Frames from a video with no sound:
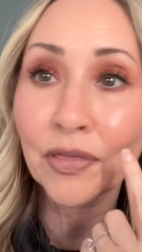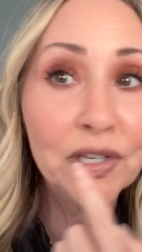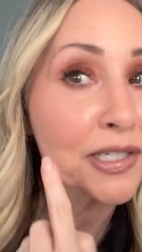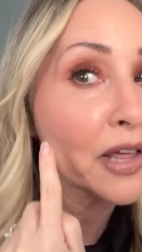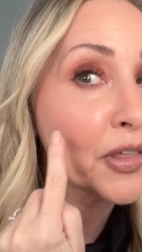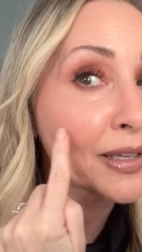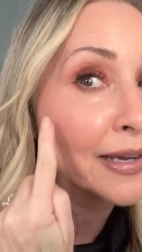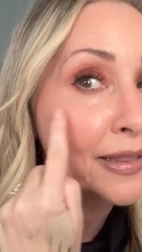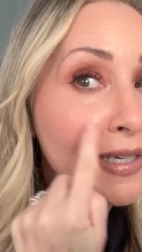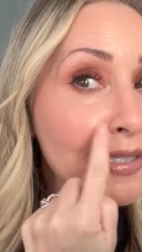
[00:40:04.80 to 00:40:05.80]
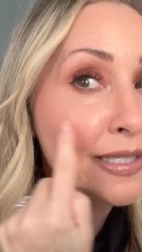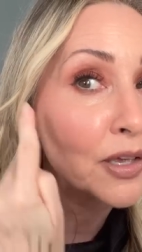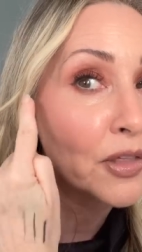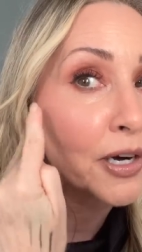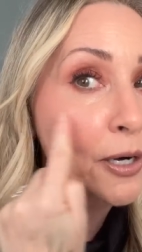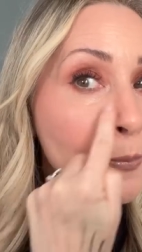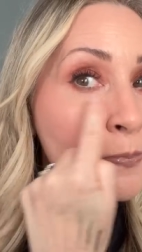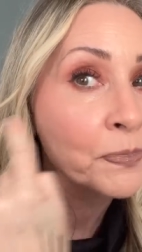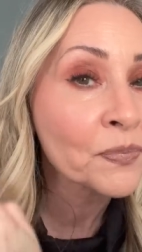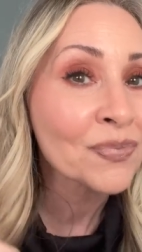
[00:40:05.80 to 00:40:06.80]
There's nothing like this either.
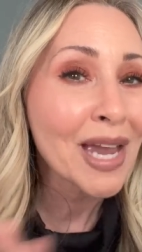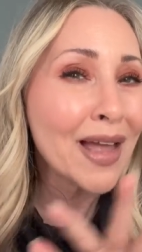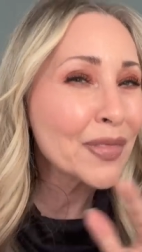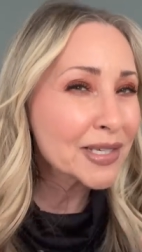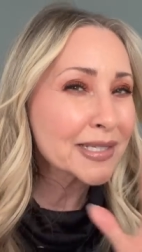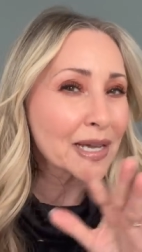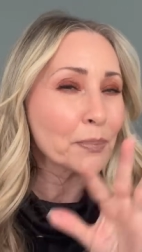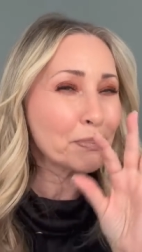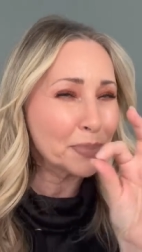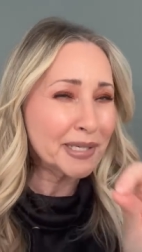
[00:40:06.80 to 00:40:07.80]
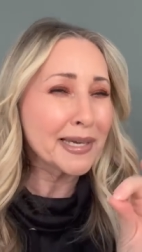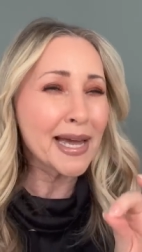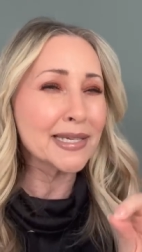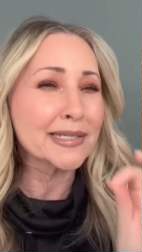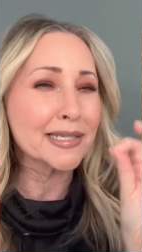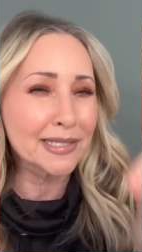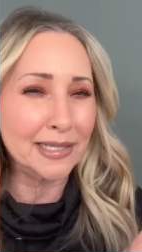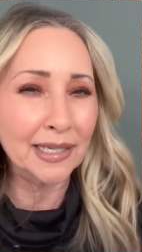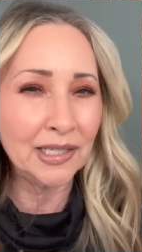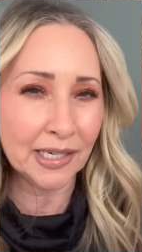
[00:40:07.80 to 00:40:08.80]
And this PS has
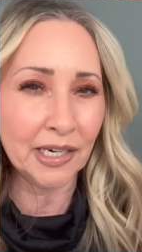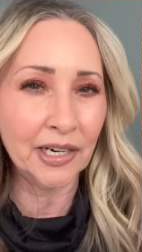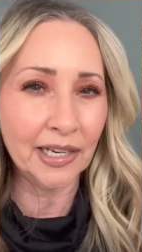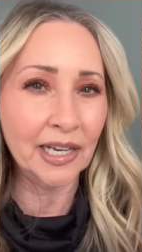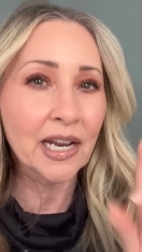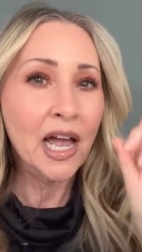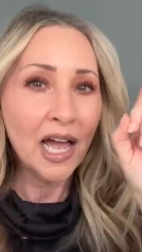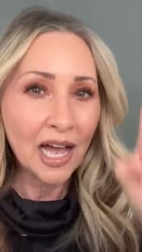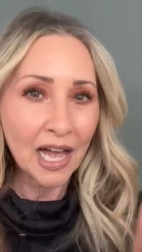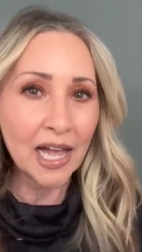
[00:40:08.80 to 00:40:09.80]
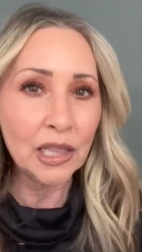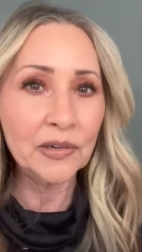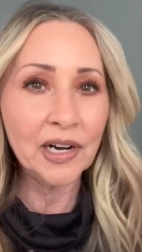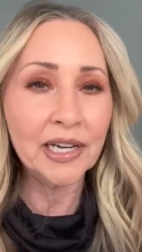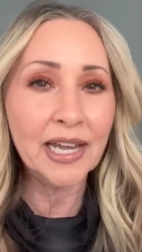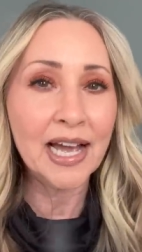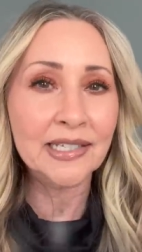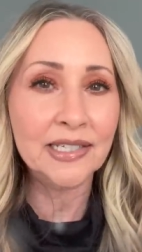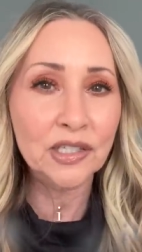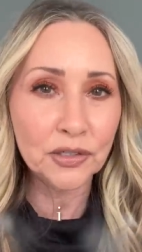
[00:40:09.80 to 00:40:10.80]
skincare in it, hyaluronic
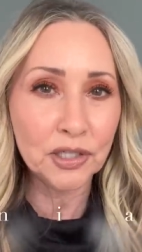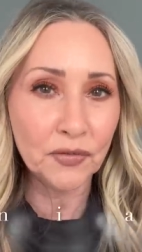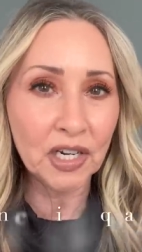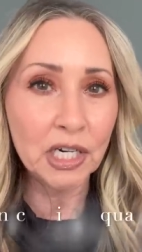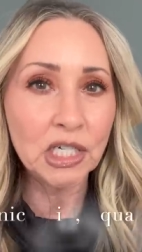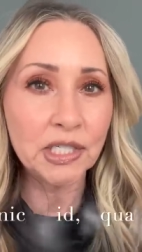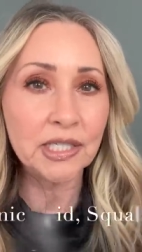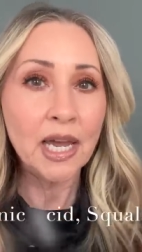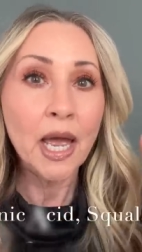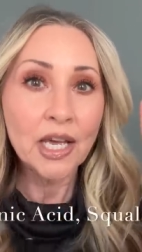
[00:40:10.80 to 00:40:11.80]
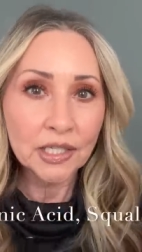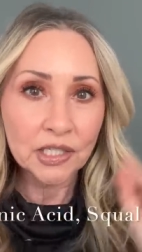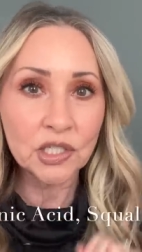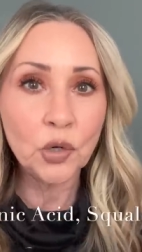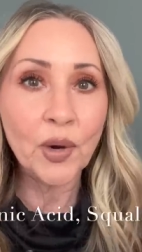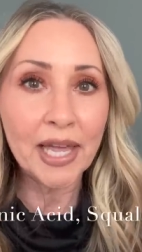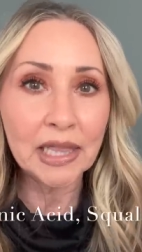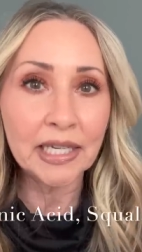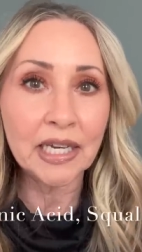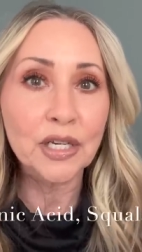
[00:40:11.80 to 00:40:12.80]
acid spheres,
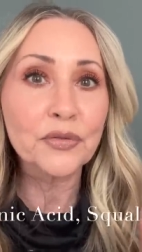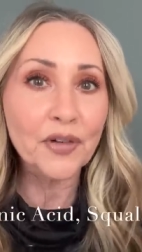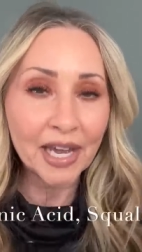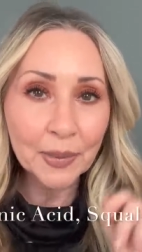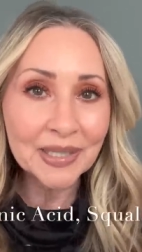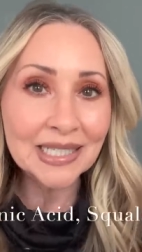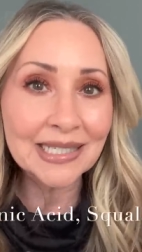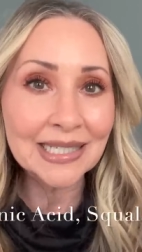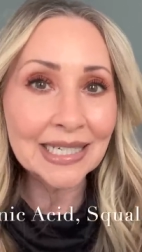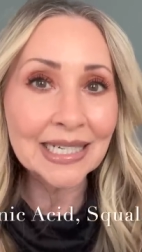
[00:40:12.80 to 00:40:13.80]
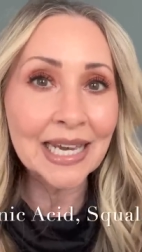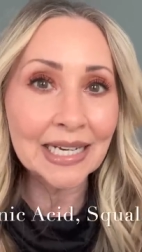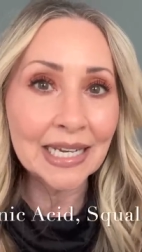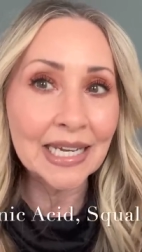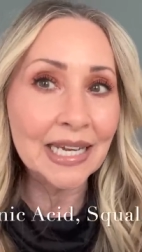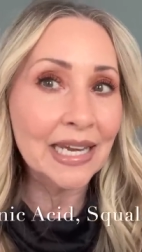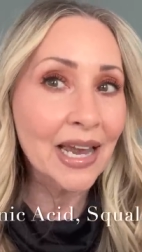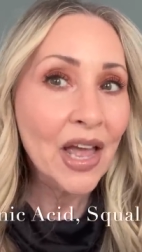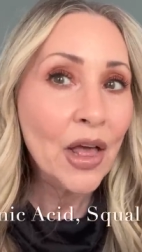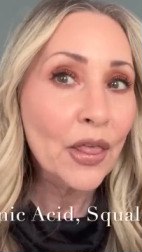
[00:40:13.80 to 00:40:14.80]
squalene, vitamin C and E.
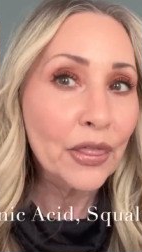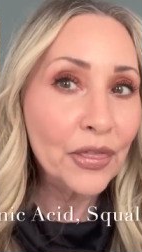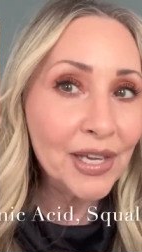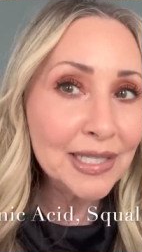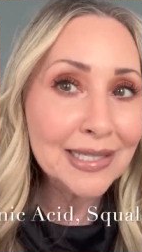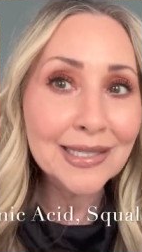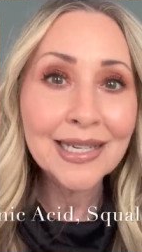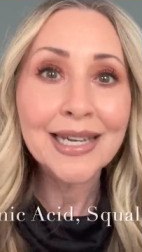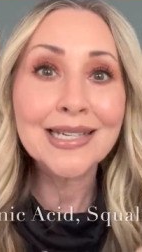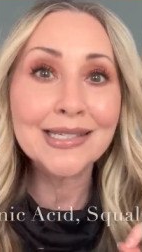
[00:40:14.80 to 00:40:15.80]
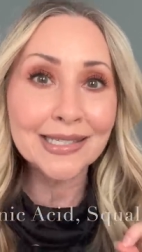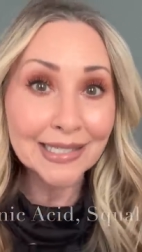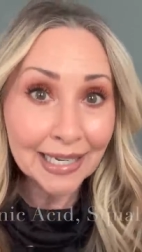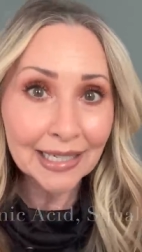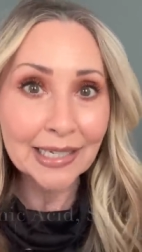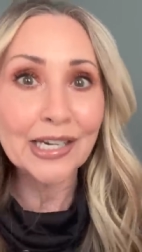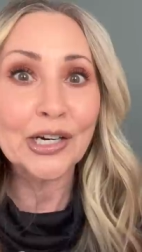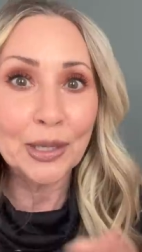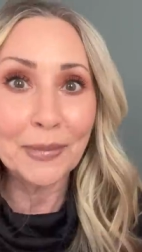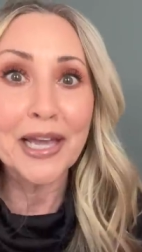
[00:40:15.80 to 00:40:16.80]
This is skincare
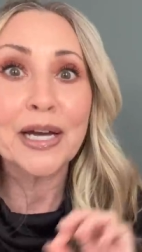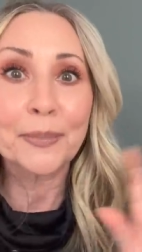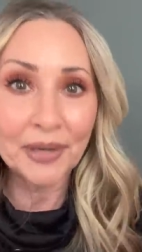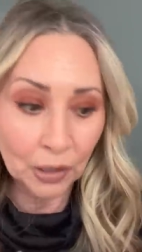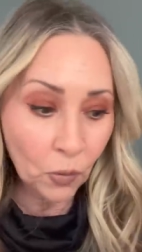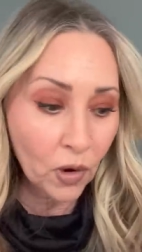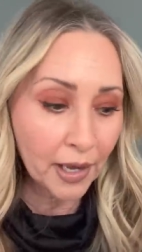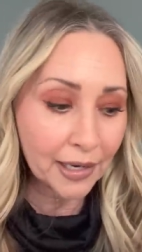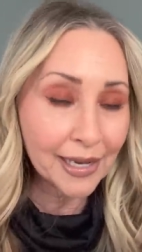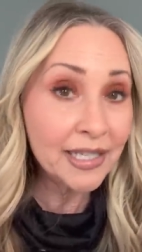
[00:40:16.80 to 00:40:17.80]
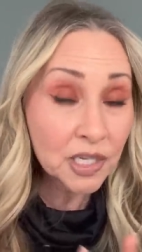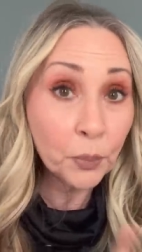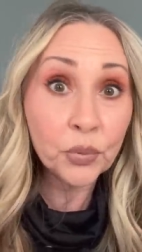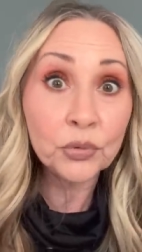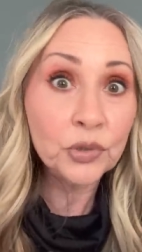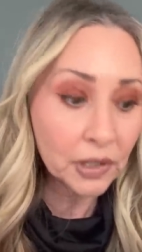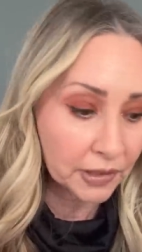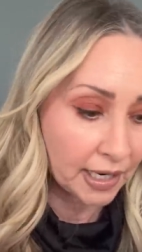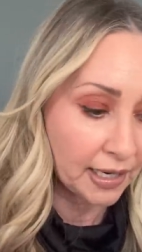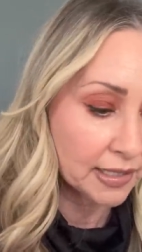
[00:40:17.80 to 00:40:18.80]
and makeup in one. It's
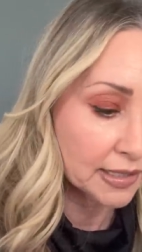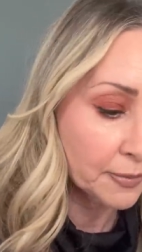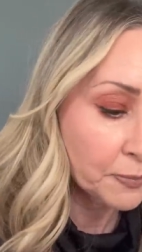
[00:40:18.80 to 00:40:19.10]
brilliant.